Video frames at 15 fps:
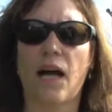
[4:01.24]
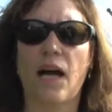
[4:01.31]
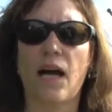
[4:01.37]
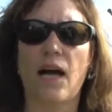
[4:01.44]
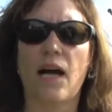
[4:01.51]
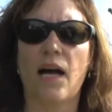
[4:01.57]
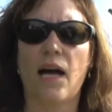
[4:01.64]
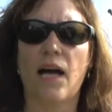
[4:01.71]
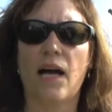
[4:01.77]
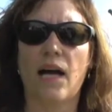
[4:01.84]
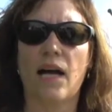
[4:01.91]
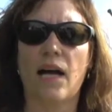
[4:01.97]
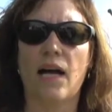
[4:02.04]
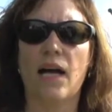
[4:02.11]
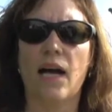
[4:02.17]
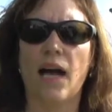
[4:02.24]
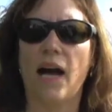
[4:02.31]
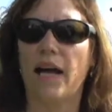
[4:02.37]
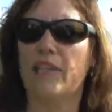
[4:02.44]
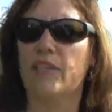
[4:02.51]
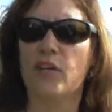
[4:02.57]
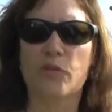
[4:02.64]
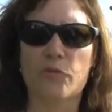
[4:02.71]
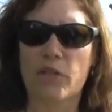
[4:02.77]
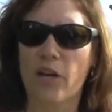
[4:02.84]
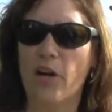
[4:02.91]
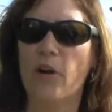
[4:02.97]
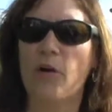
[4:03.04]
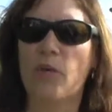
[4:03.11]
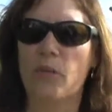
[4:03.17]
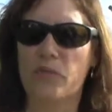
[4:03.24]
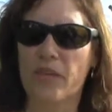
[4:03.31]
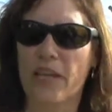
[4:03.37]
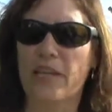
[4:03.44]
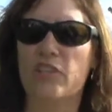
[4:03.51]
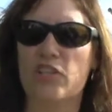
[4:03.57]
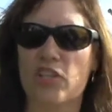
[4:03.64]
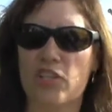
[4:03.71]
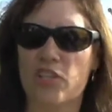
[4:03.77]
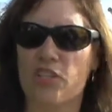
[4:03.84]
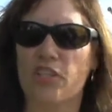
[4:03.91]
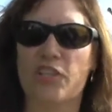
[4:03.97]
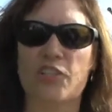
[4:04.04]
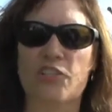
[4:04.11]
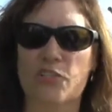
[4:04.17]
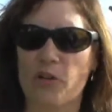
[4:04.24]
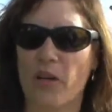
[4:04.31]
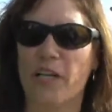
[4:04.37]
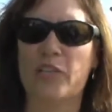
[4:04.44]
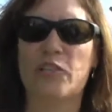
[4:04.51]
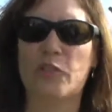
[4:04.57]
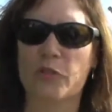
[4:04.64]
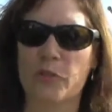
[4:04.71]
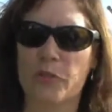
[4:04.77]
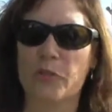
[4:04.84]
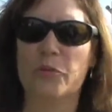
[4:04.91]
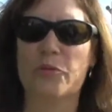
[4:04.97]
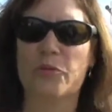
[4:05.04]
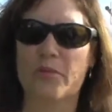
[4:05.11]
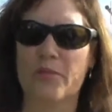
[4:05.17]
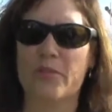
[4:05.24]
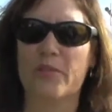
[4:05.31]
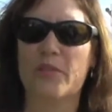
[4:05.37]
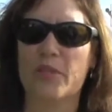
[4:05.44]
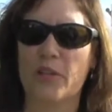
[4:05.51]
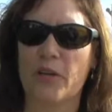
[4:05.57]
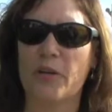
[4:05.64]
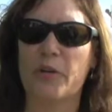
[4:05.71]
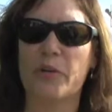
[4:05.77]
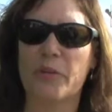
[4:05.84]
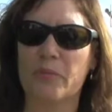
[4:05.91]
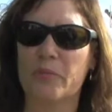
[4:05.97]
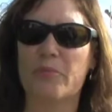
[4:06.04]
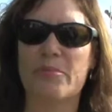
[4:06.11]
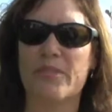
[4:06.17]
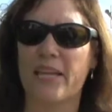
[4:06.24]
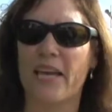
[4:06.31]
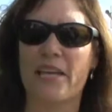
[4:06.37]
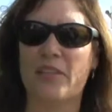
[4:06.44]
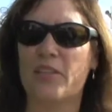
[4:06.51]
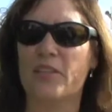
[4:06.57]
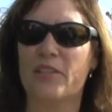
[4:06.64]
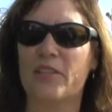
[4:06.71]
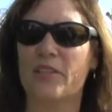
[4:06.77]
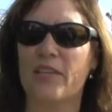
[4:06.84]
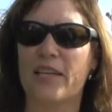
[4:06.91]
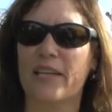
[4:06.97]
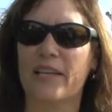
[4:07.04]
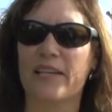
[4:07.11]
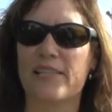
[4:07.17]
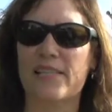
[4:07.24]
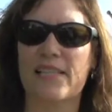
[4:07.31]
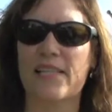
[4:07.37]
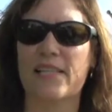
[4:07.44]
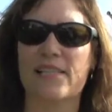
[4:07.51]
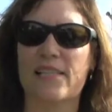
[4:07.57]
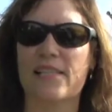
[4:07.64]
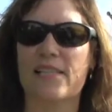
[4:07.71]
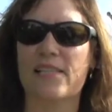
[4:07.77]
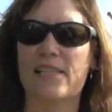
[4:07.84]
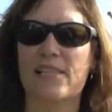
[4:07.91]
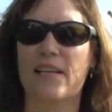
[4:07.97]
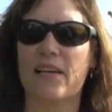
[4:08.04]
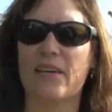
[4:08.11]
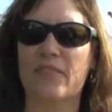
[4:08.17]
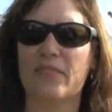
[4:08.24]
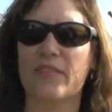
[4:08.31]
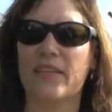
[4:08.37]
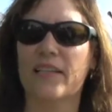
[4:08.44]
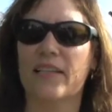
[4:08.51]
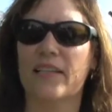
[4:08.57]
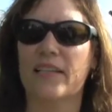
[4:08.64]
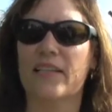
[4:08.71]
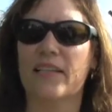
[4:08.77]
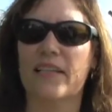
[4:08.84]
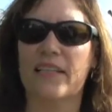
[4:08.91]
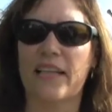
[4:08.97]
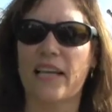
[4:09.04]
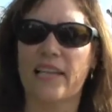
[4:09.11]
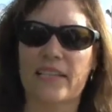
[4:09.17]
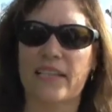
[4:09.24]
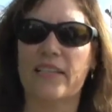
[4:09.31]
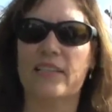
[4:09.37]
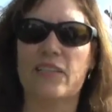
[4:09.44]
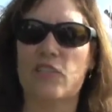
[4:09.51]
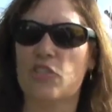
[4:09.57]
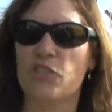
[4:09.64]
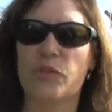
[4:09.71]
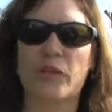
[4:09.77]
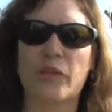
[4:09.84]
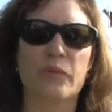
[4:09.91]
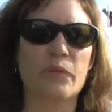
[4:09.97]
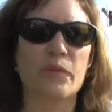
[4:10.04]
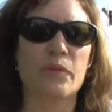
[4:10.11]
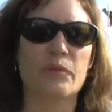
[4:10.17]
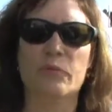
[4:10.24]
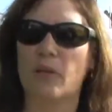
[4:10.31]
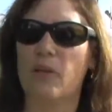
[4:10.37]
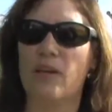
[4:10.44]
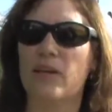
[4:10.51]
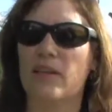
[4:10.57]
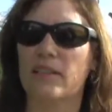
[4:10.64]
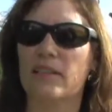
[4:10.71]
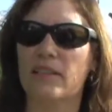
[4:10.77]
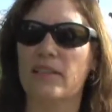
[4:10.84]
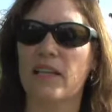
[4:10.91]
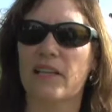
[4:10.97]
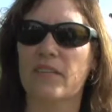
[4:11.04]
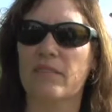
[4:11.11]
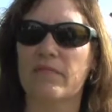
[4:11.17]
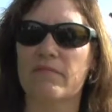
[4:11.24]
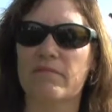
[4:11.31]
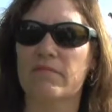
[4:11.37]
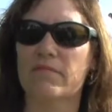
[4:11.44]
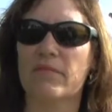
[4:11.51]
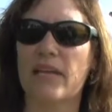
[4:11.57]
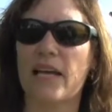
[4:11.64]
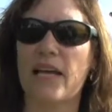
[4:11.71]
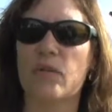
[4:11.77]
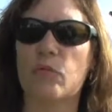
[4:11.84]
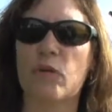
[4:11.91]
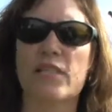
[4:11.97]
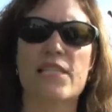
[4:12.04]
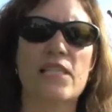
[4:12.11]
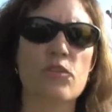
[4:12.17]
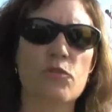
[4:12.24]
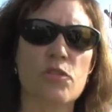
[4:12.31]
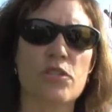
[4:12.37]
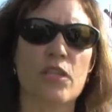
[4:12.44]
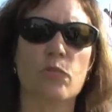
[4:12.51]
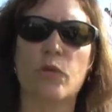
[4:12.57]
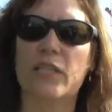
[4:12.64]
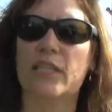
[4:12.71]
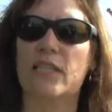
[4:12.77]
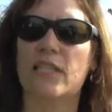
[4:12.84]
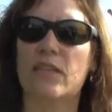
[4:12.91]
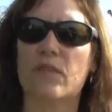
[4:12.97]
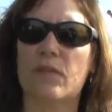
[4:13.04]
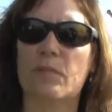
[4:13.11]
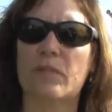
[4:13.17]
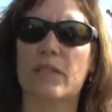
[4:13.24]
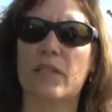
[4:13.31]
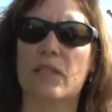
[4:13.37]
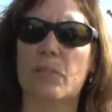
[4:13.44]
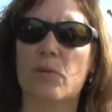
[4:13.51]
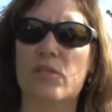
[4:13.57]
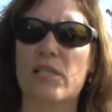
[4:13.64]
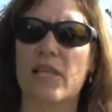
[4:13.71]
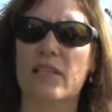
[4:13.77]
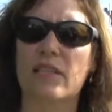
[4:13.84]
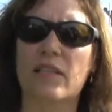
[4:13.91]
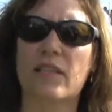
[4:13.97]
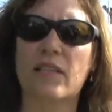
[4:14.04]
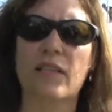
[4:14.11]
Uh, I don't know. They just they're trying to, you know, say the, the citizens of Connecticut and the jury were wrong. And and what's interesting, we didn't even get to present